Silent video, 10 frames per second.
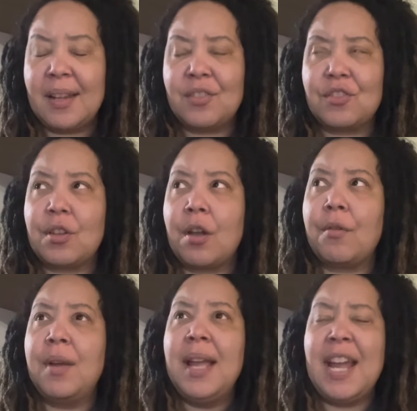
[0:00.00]
And
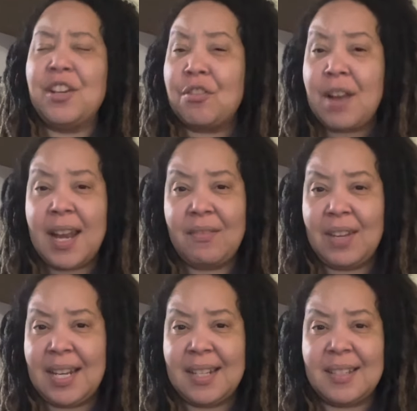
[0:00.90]
so, and you're not
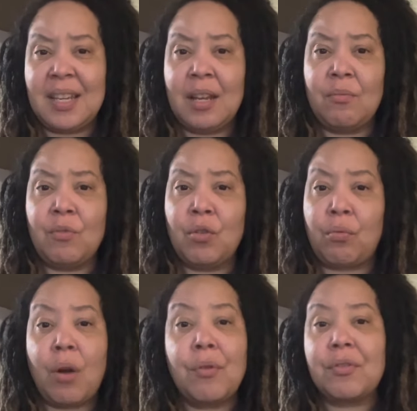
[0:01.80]
even going to see
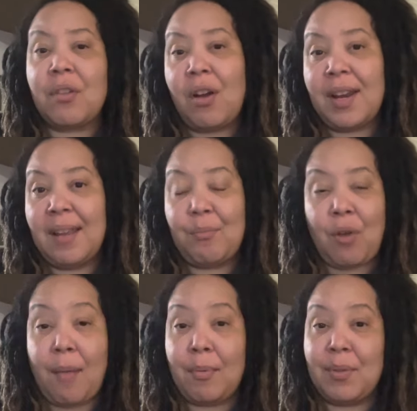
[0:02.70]
growth on it
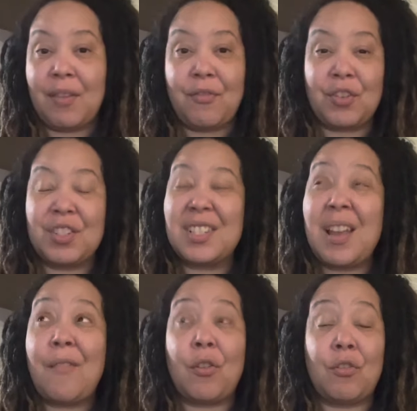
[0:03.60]
probably for
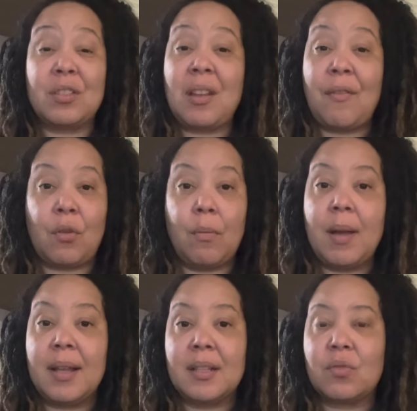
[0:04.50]
several
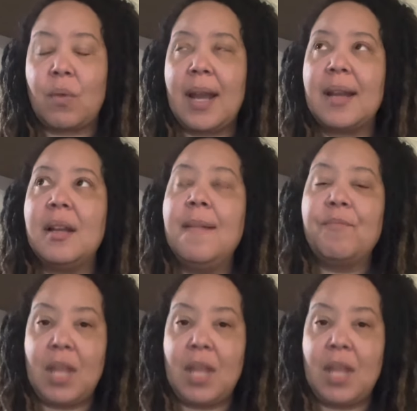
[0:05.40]
months, right?